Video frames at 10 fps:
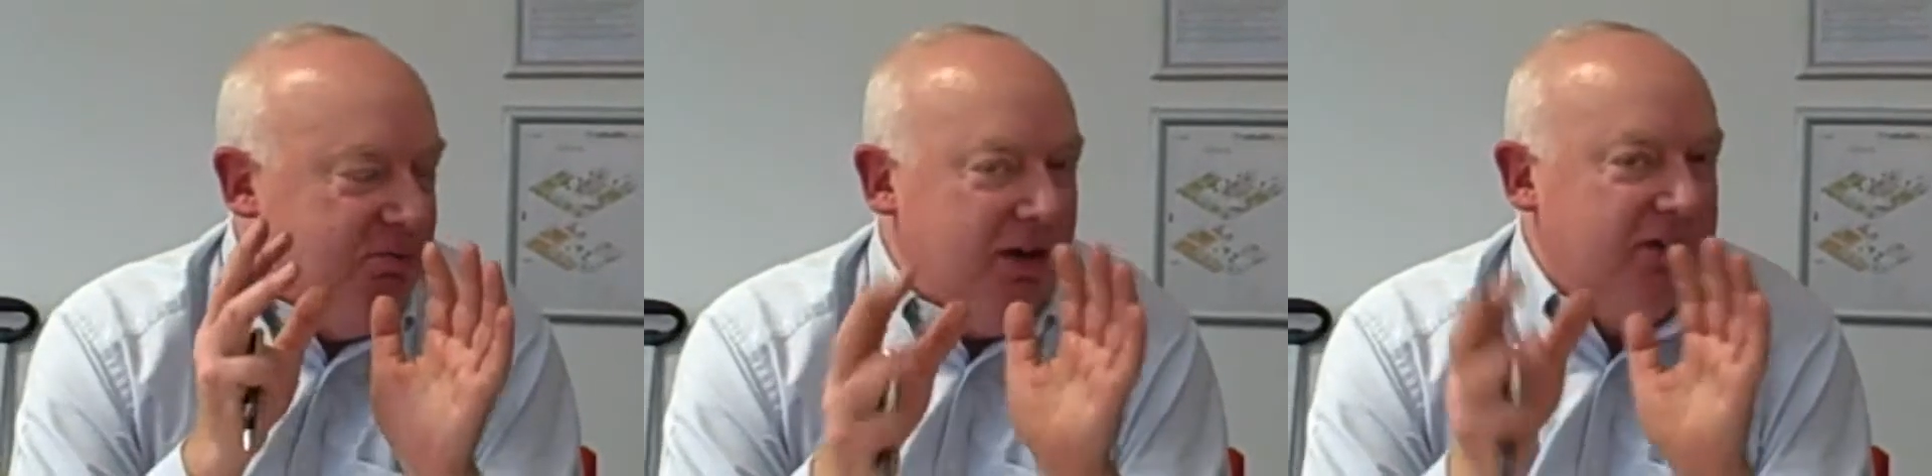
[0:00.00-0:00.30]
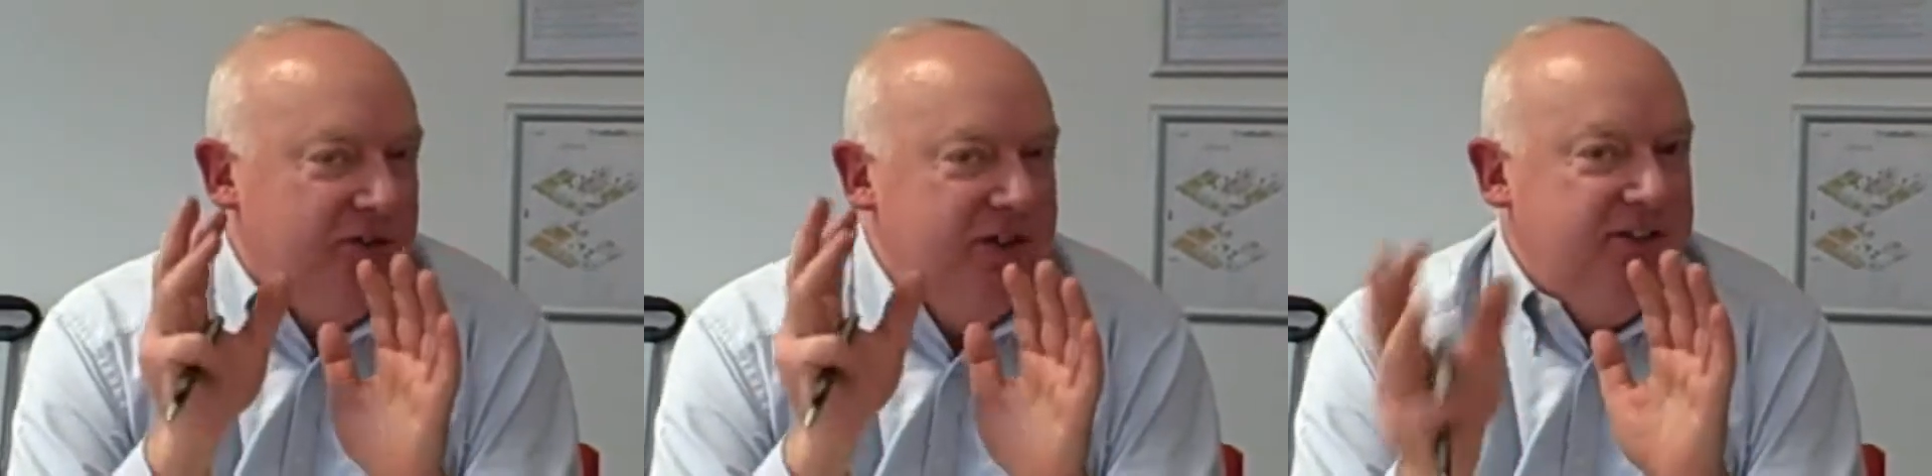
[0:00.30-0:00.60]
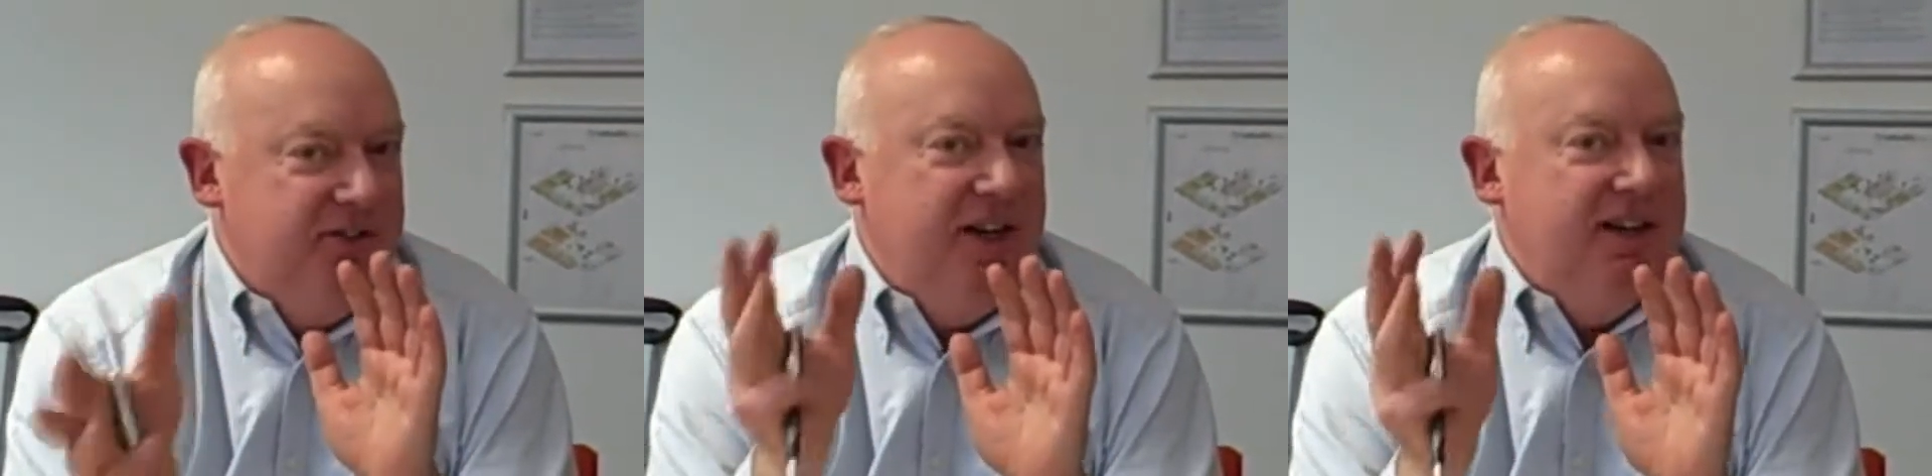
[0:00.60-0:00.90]
once
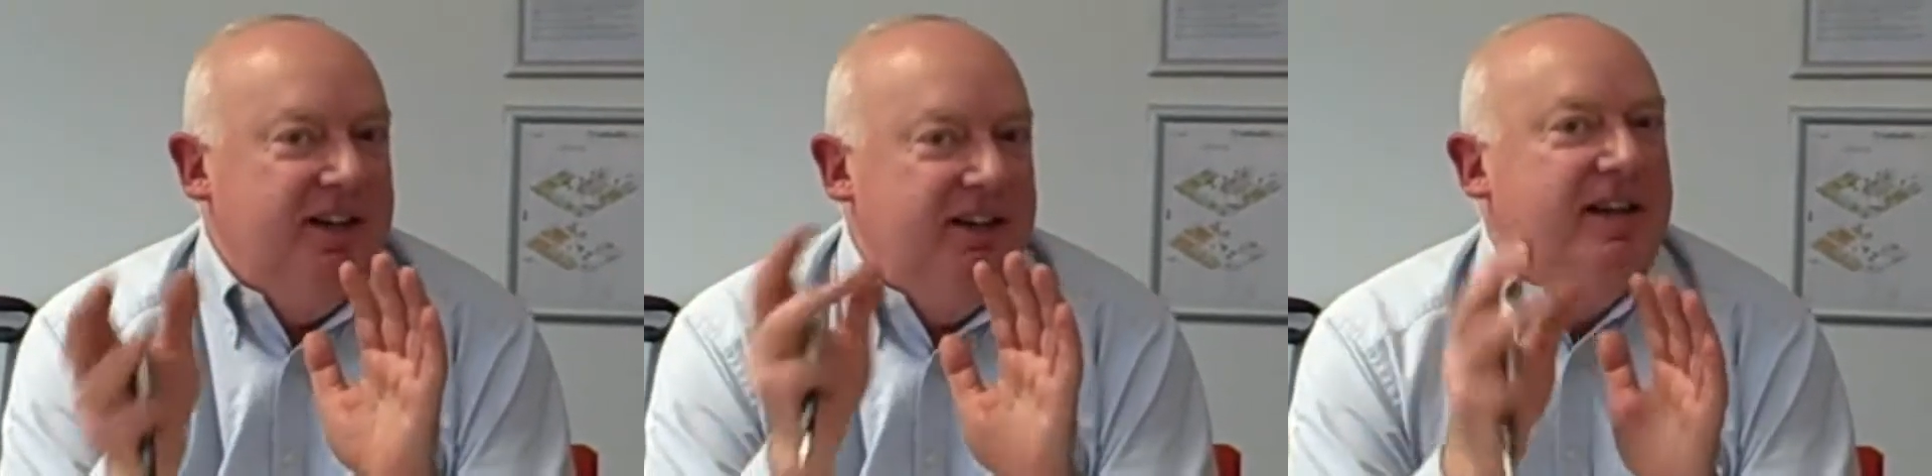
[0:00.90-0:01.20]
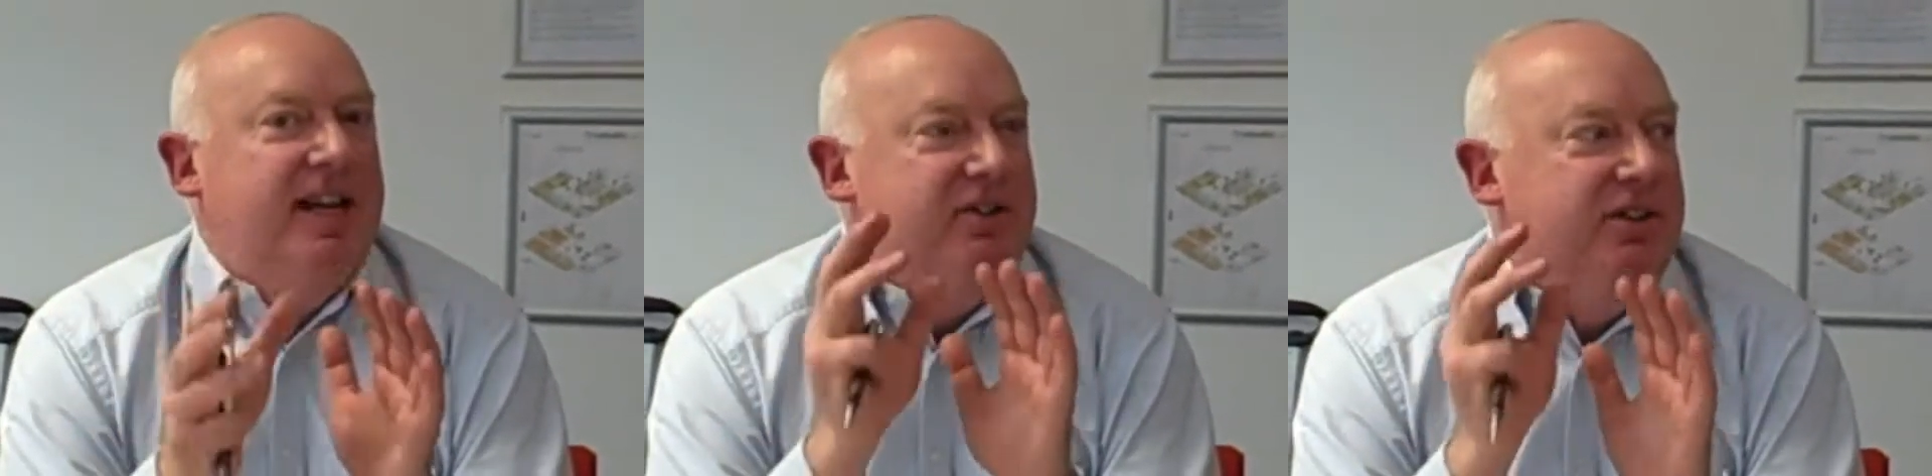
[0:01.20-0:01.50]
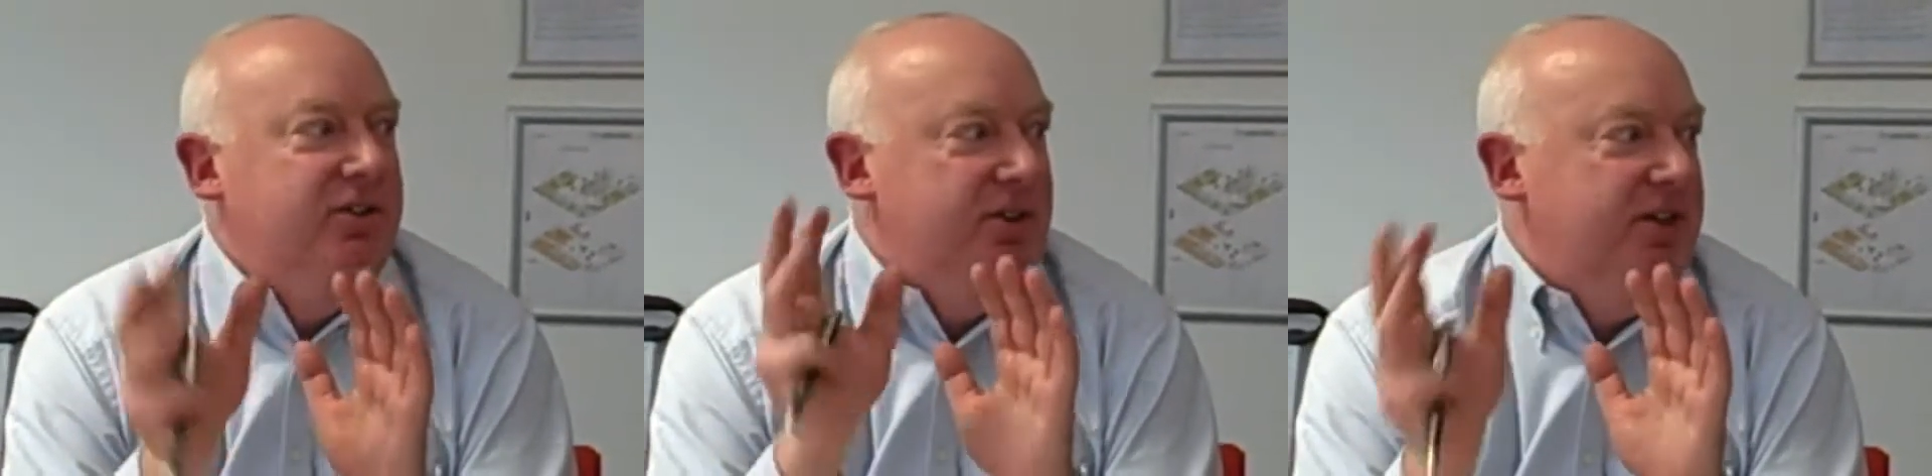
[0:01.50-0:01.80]
they'd done it, they
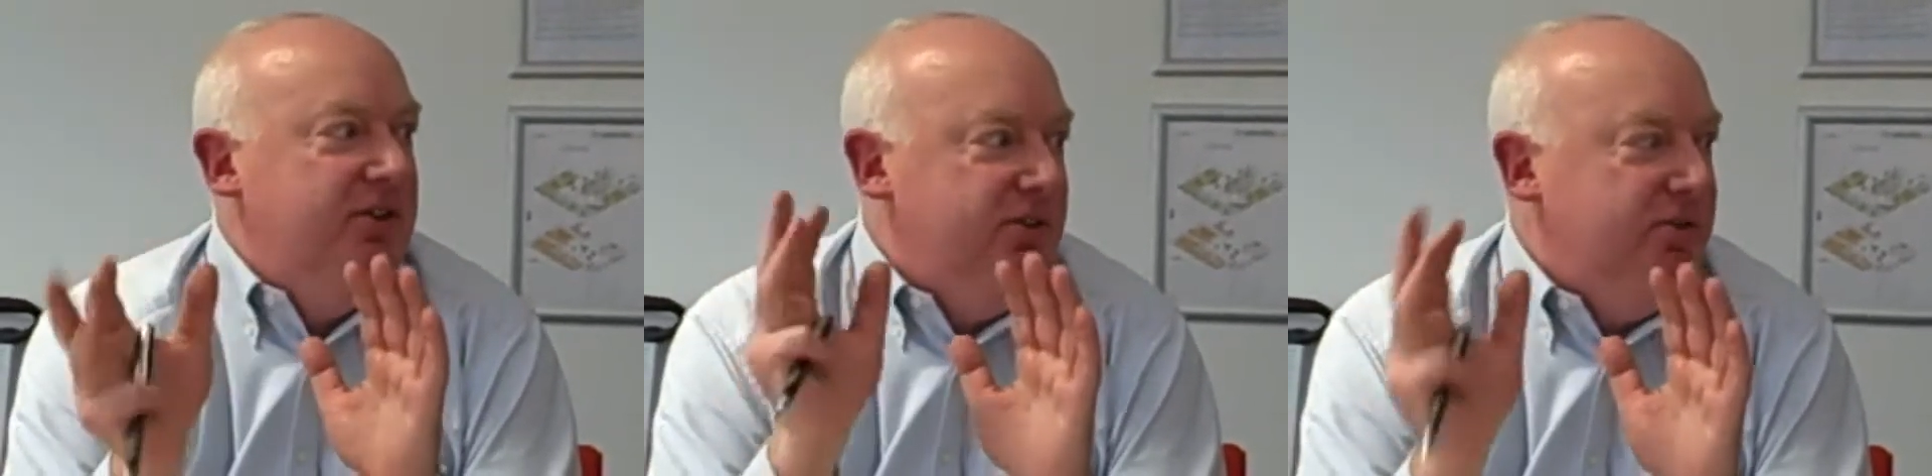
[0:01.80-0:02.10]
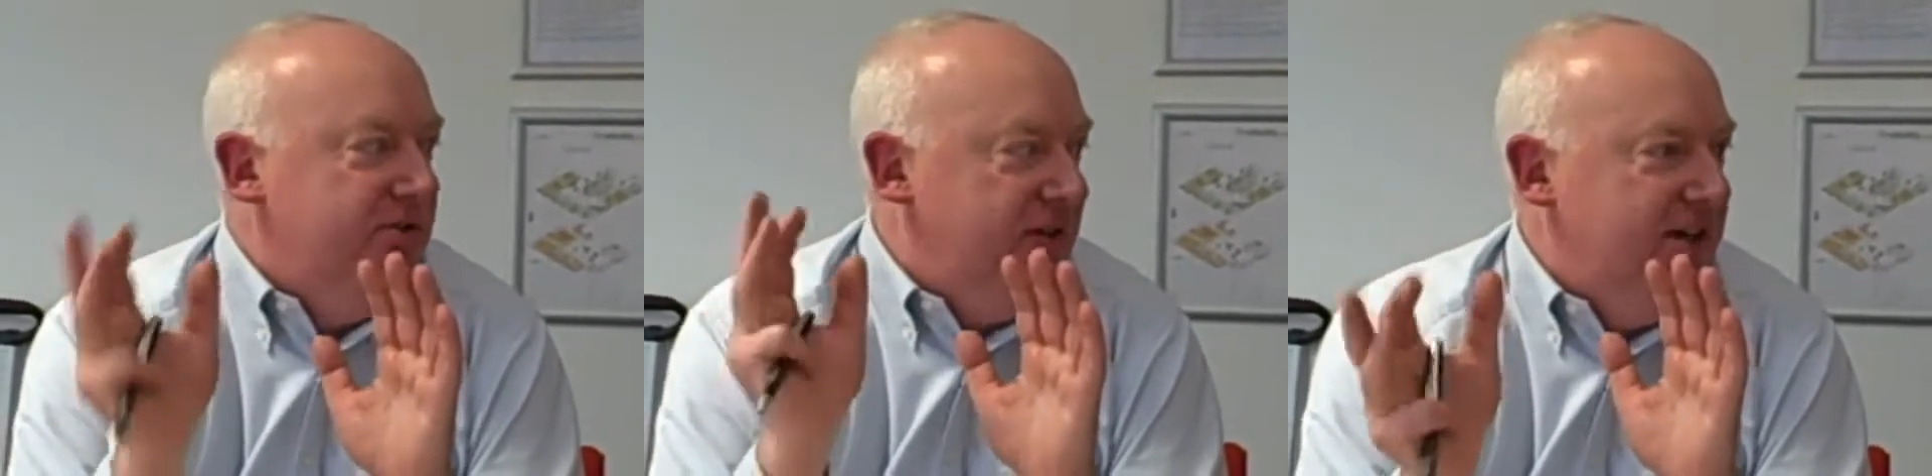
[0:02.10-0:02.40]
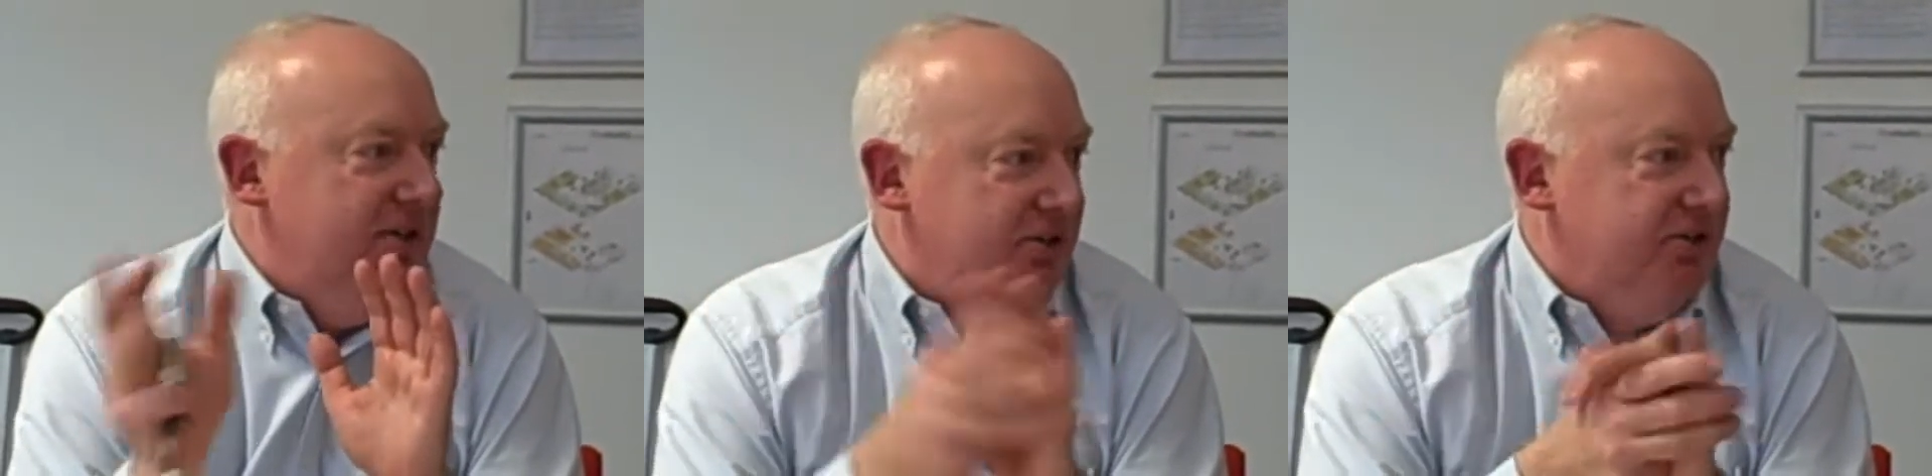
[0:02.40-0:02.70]
actually then saw the
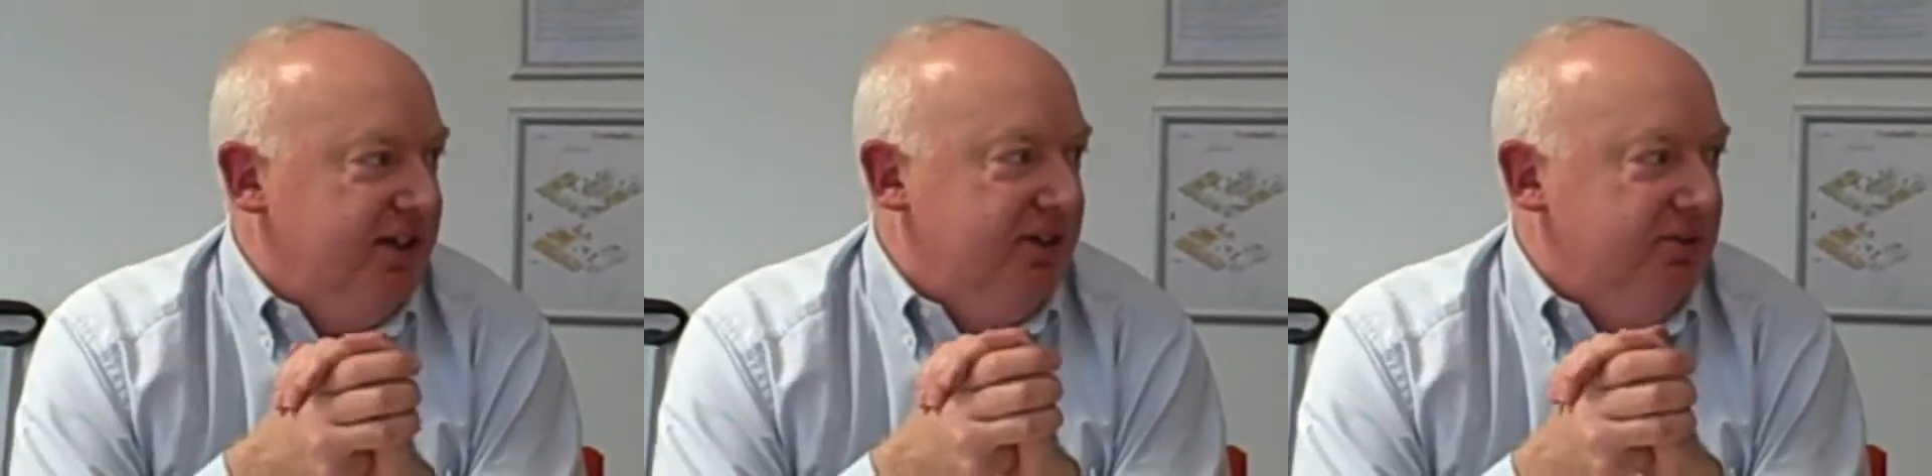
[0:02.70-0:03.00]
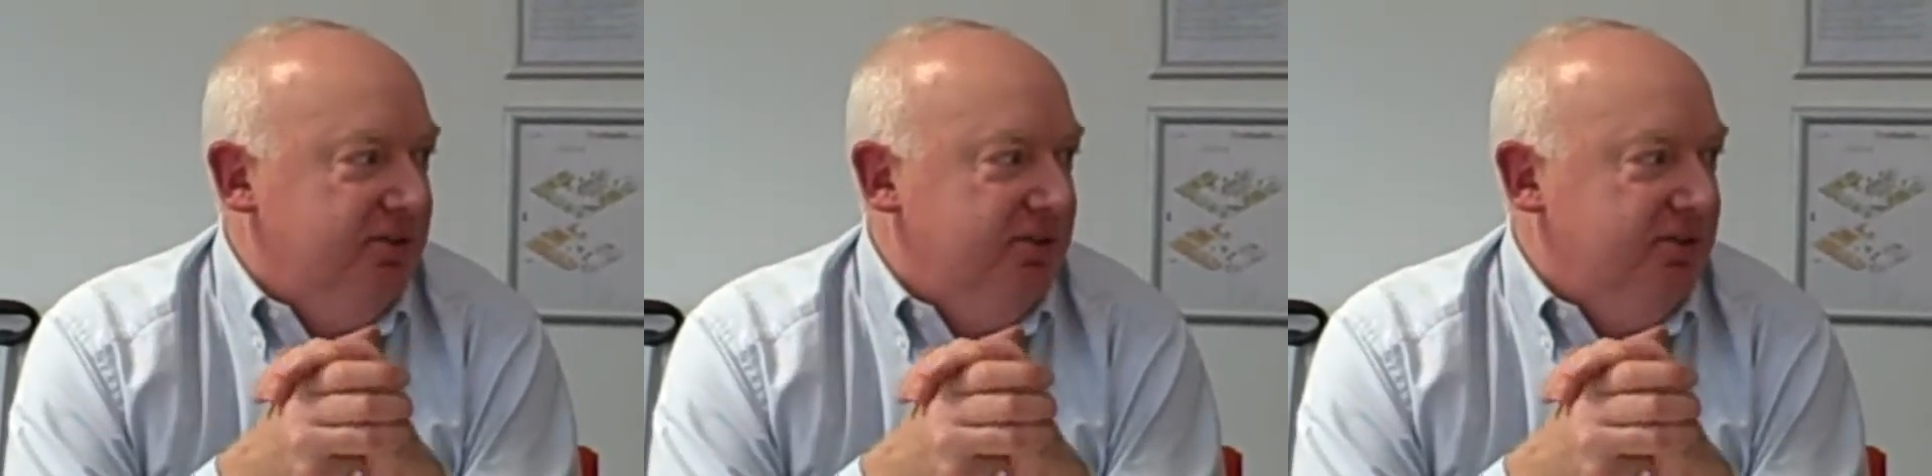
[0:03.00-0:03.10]
value of it,